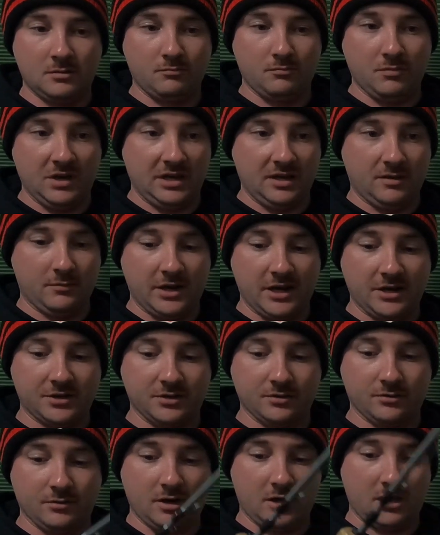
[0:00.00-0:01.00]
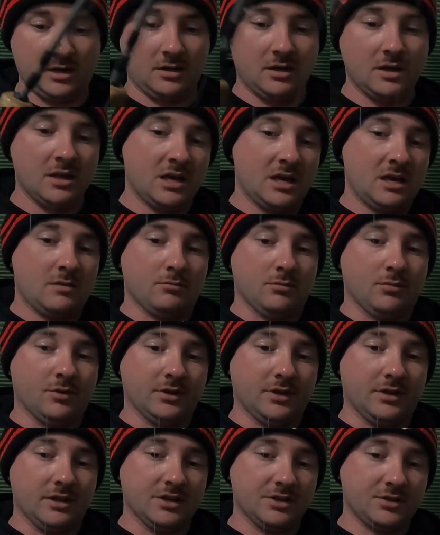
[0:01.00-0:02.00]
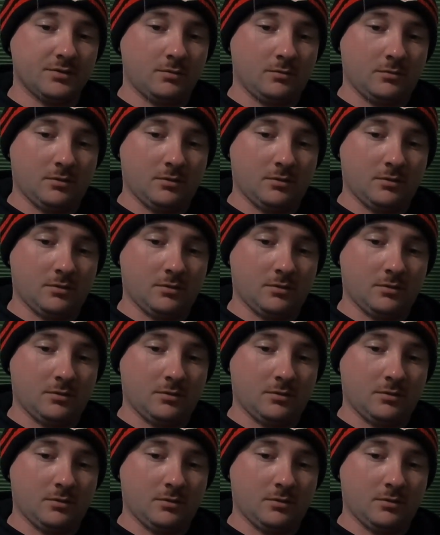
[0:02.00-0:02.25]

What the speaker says: medium action rod, but this